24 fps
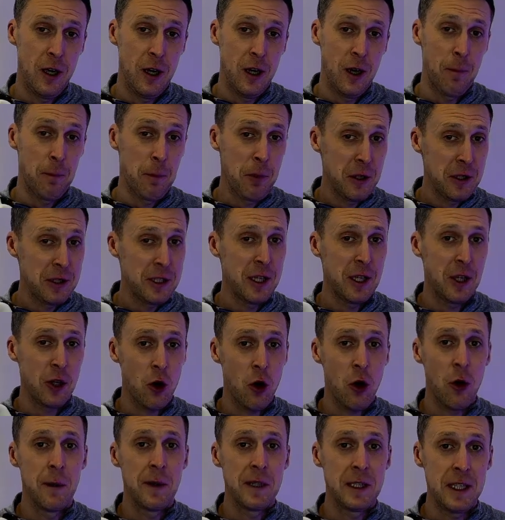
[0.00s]
a pretty
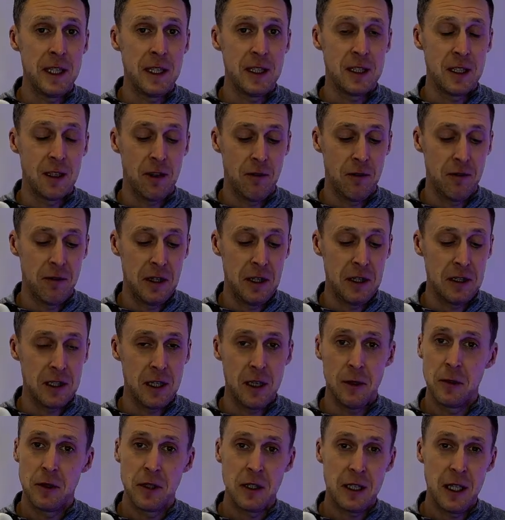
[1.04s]
accommodating fit. I
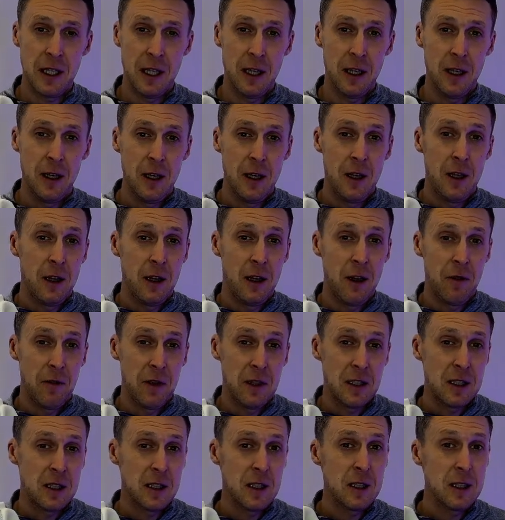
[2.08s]
would say they
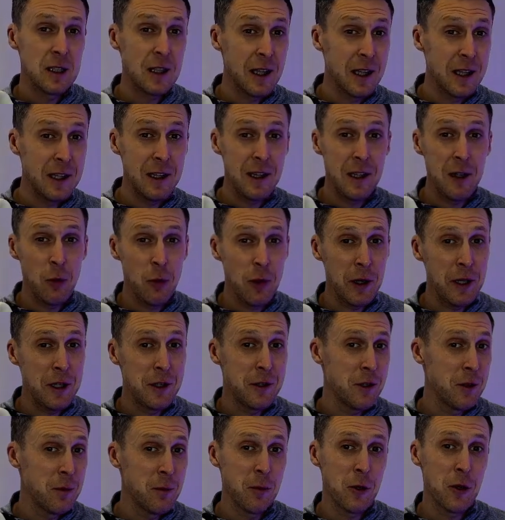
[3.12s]
fit slightly
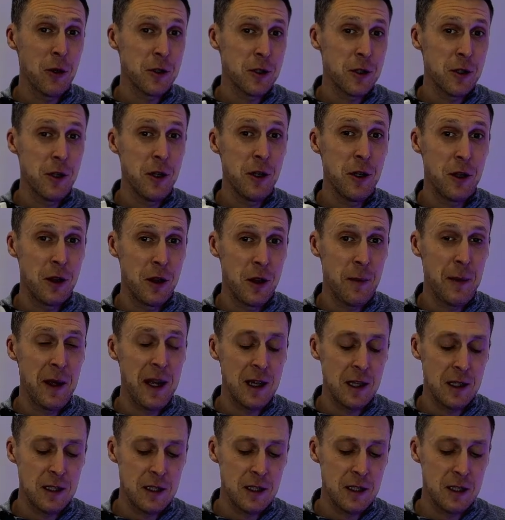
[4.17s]
wider and broader than the
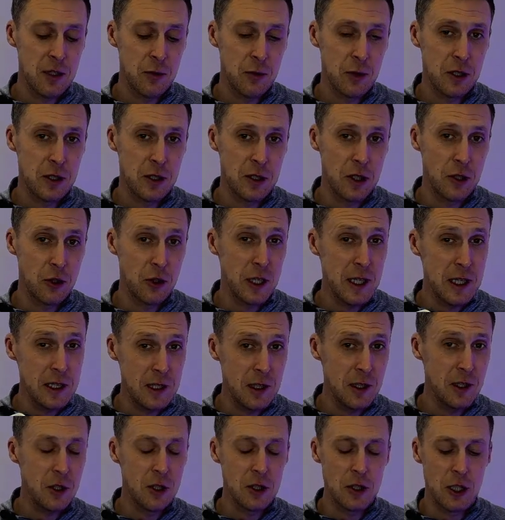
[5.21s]
Pegasus, which is
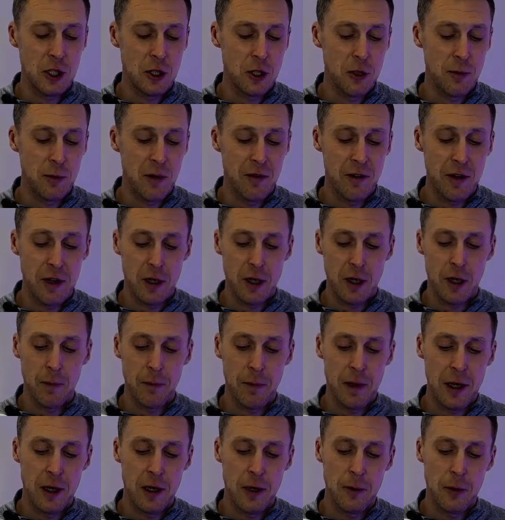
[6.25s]
interesting because they should be very
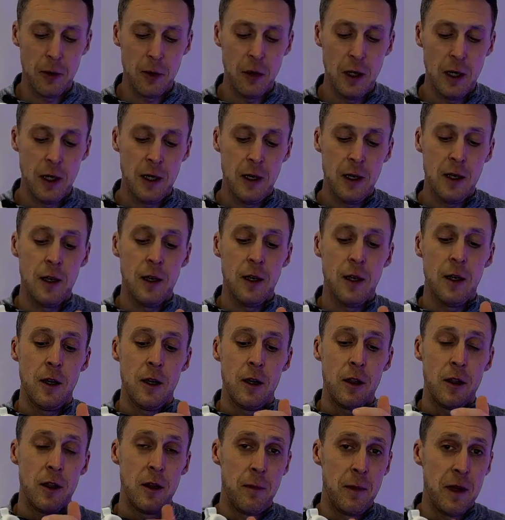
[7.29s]
comparable.
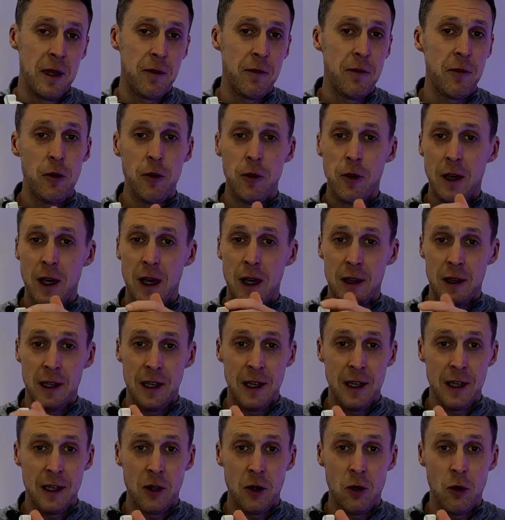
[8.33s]
The midfoot and the
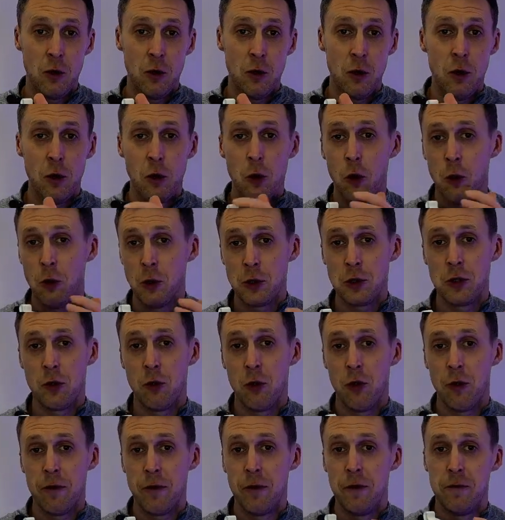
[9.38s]
ankle also
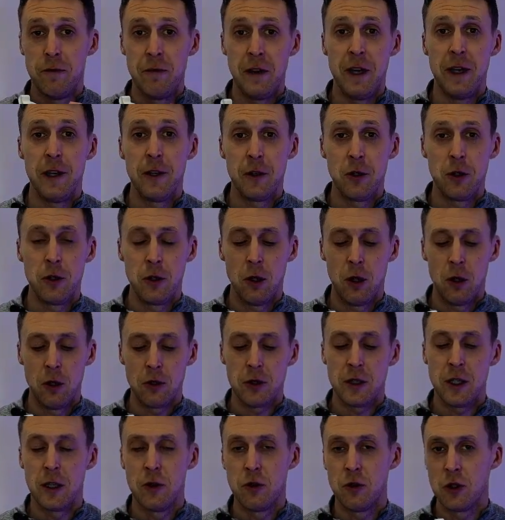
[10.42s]
offer very good
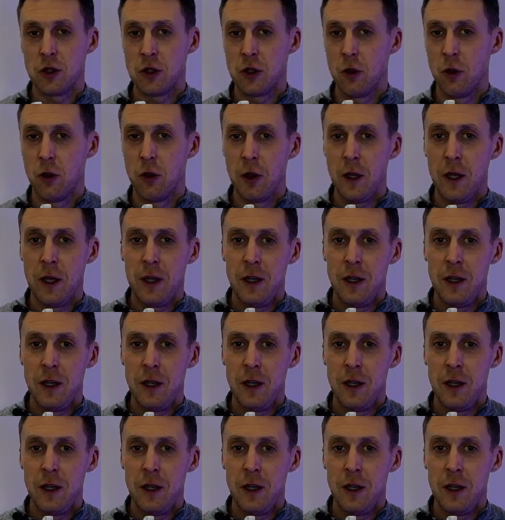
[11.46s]
lockdown. So